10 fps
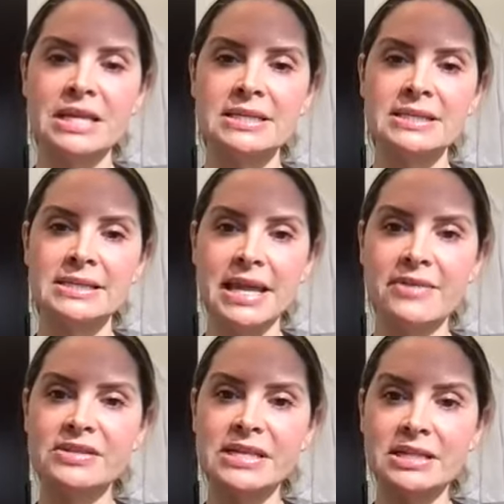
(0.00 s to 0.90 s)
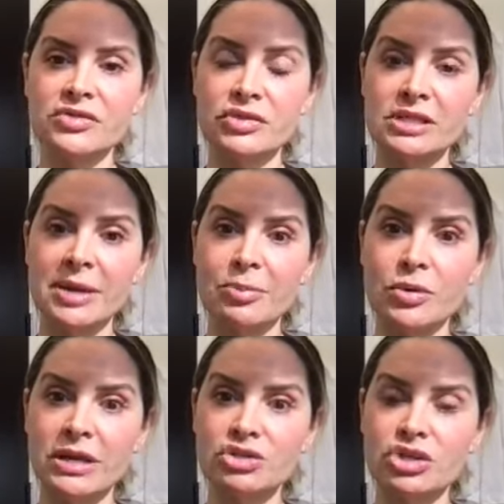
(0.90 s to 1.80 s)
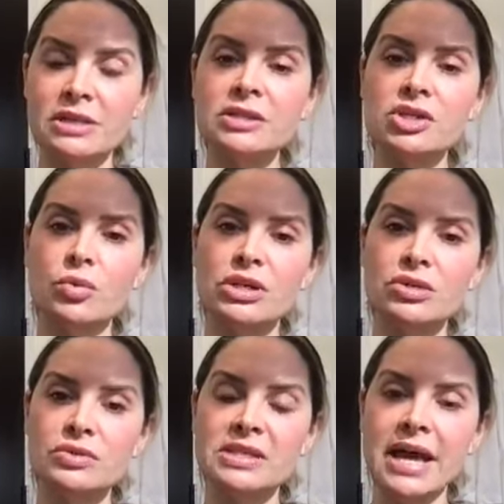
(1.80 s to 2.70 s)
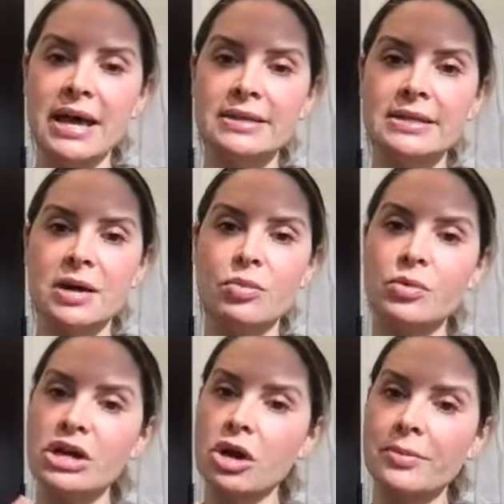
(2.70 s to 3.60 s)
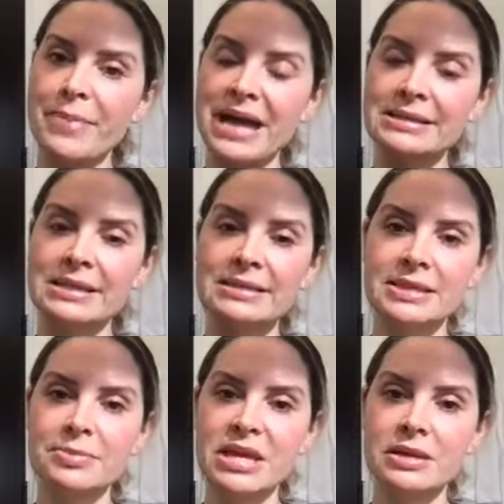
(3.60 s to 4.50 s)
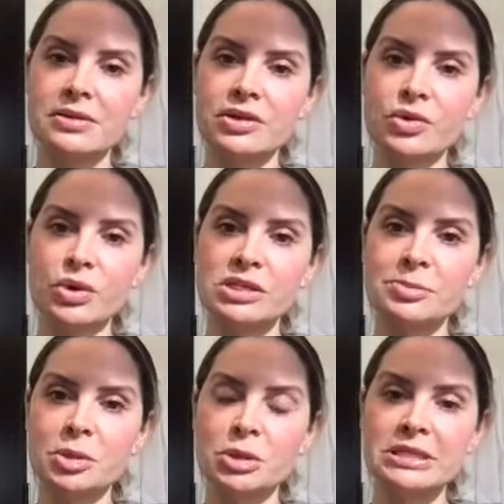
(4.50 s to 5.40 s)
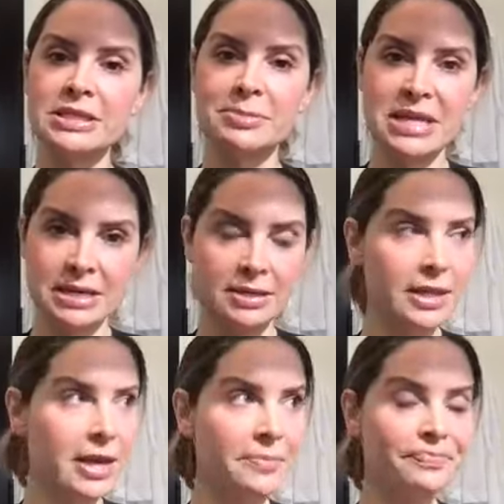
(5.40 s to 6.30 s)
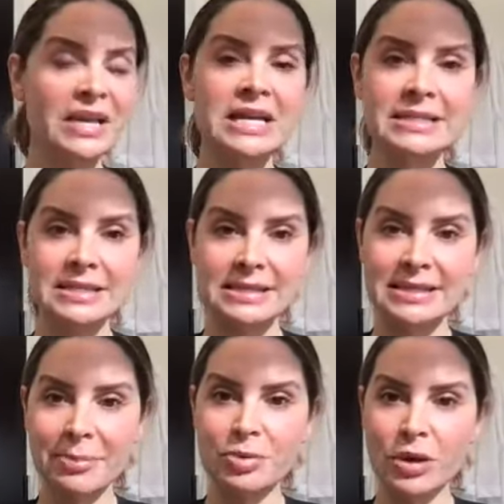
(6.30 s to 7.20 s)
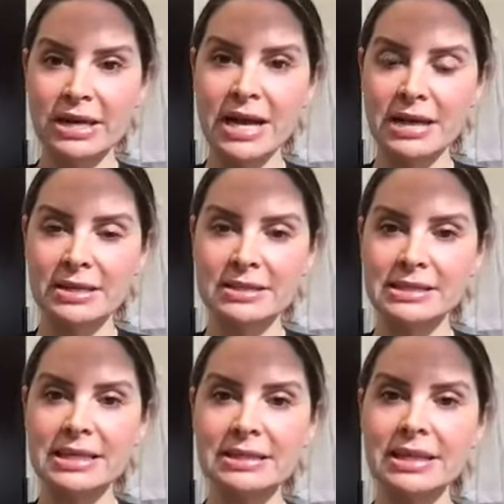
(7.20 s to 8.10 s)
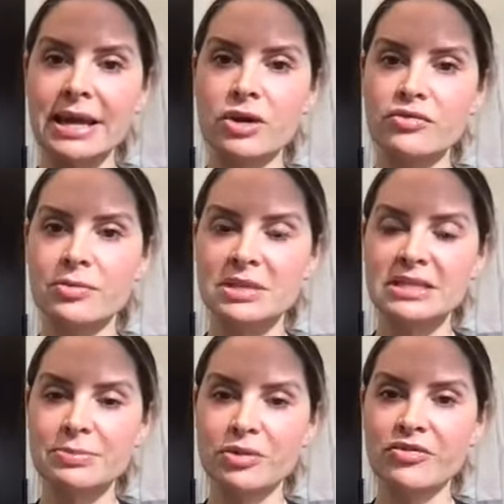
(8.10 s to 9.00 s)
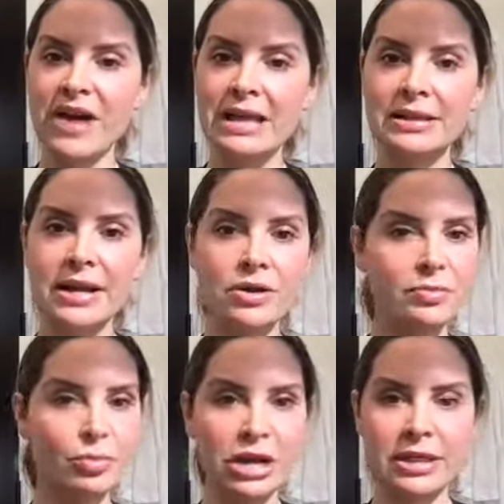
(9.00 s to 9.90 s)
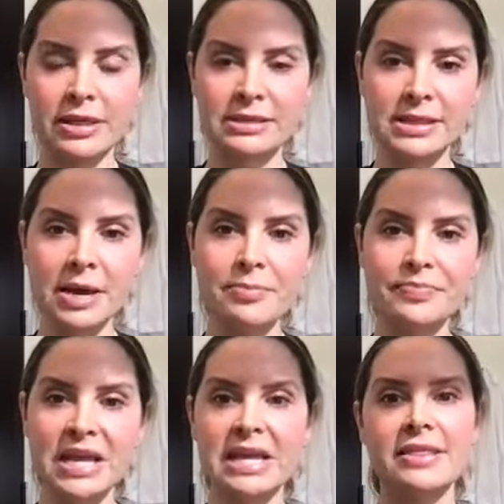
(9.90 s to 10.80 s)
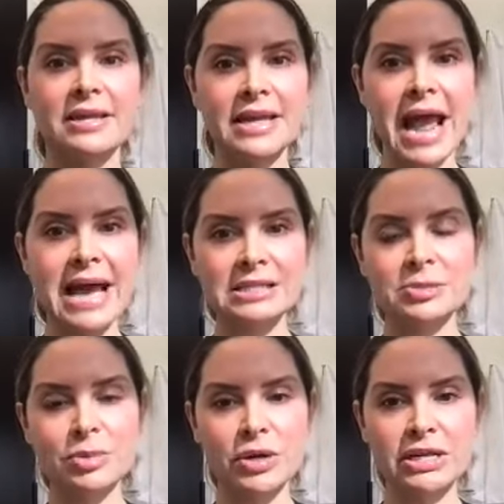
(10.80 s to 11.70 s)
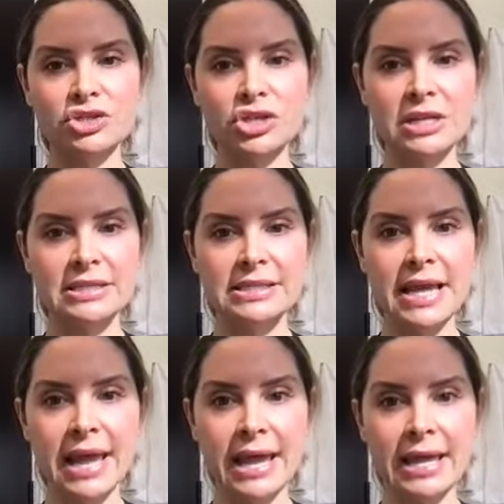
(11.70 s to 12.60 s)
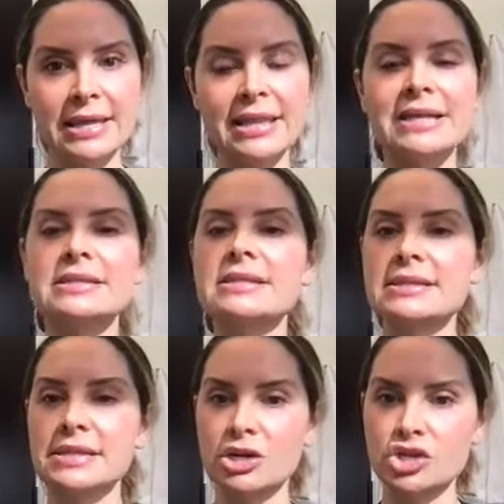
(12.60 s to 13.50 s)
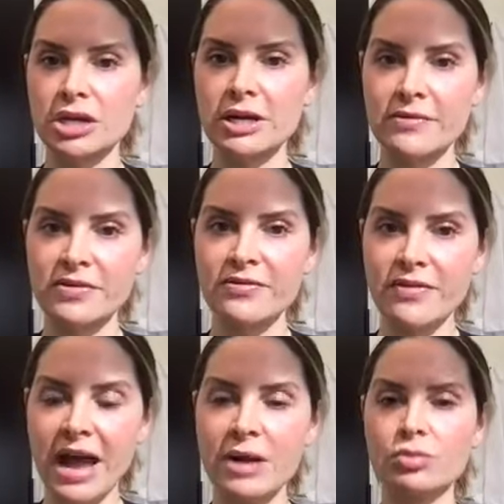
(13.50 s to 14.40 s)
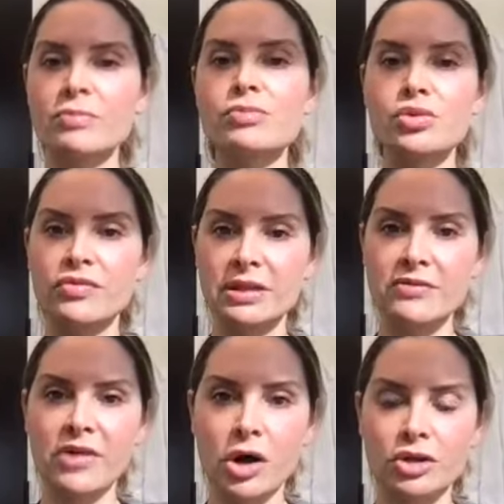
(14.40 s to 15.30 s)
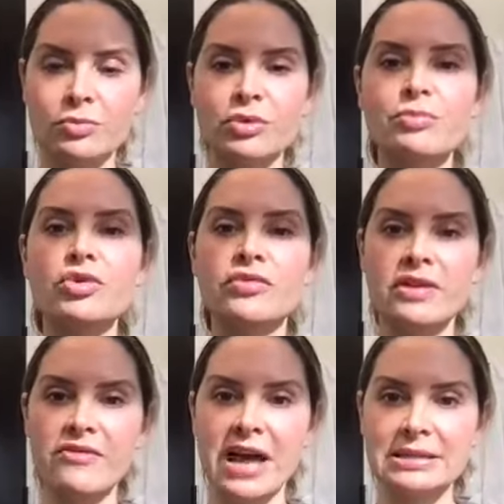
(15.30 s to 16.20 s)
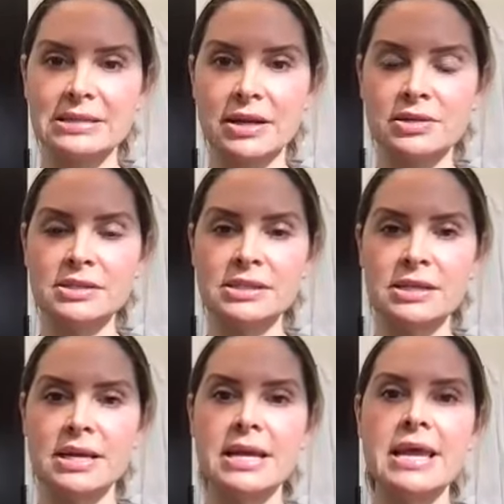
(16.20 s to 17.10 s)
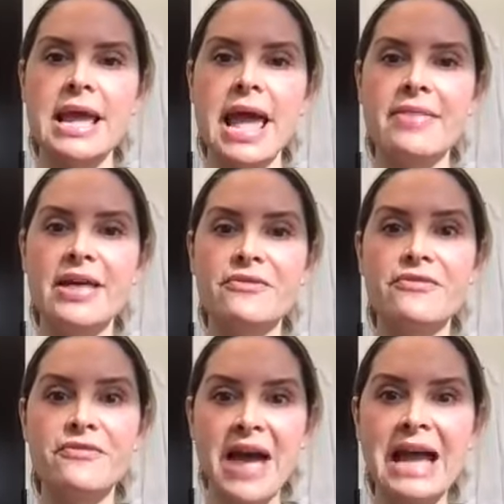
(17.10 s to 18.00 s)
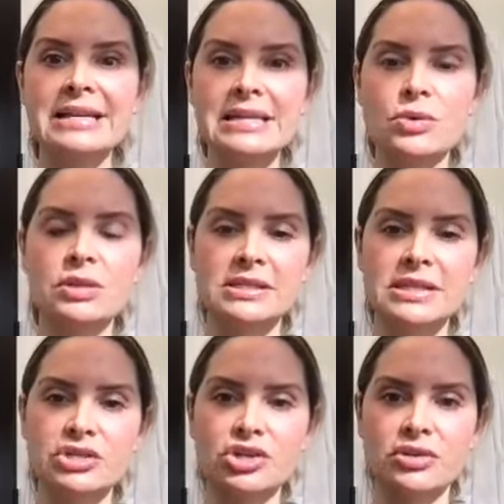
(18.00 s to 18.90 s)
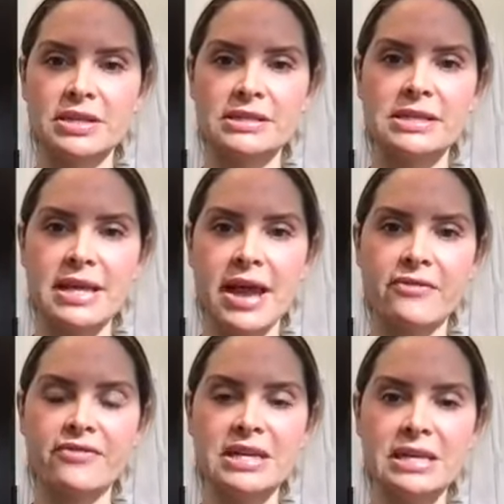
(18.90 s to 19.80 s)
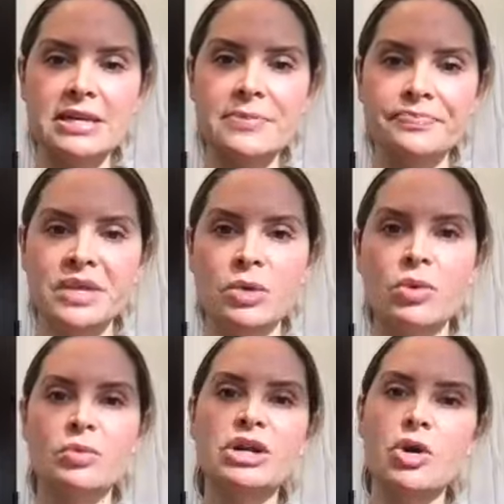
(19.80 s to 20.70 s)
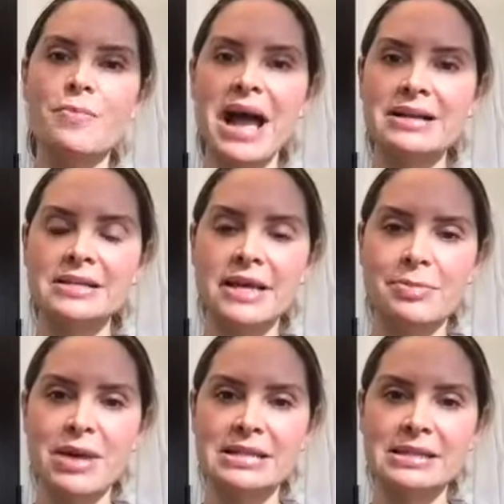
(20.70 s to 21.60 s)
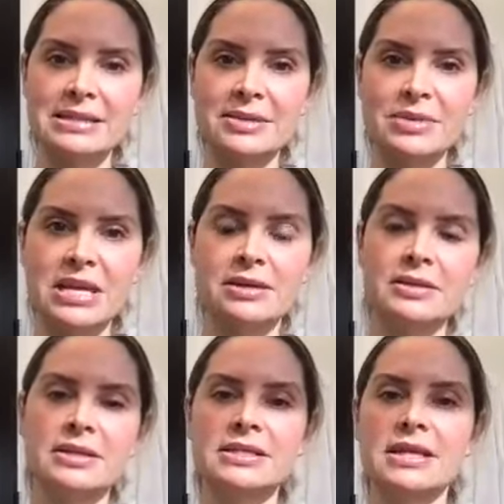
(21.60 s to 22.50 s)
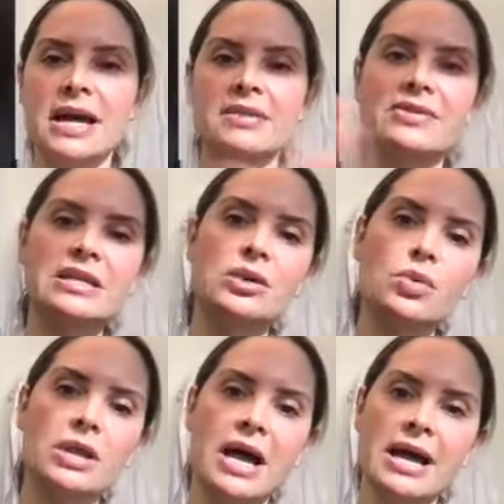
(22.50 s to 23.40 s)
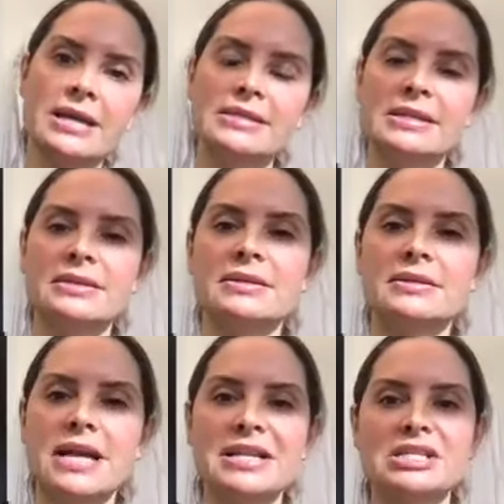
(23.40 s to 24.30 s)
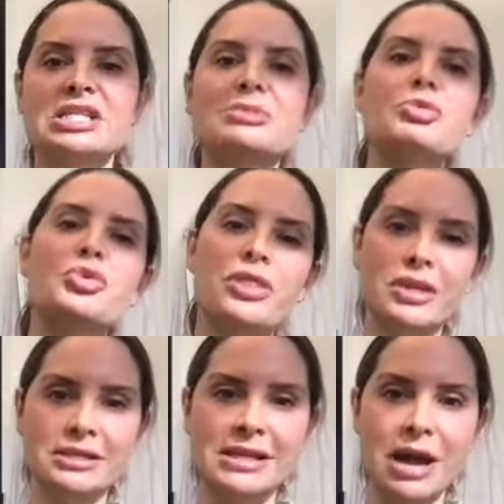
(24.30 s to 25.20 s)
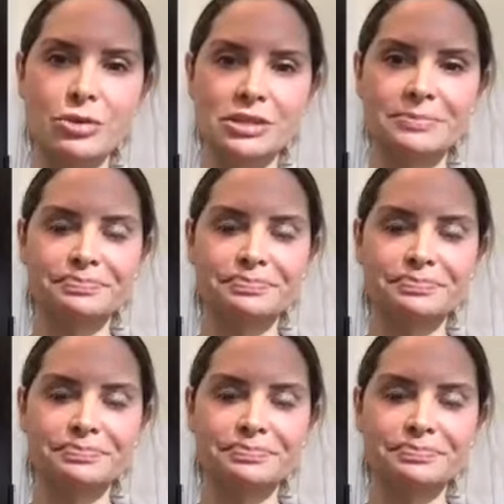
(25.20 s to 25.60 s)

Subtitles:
SAFE stands for separation. So we use that, what we call a basket tip cannula or exploded tip cannula, to separate kind of the skin layer from the deeper fat layer and break things up. Then aspiration is the A, and that's the suctioning of the fat, removing the volume, removing fat cells. And then fat equalization is the FE, where we go back to that basket tip cannula to kind of equalize and kind of smooth things out.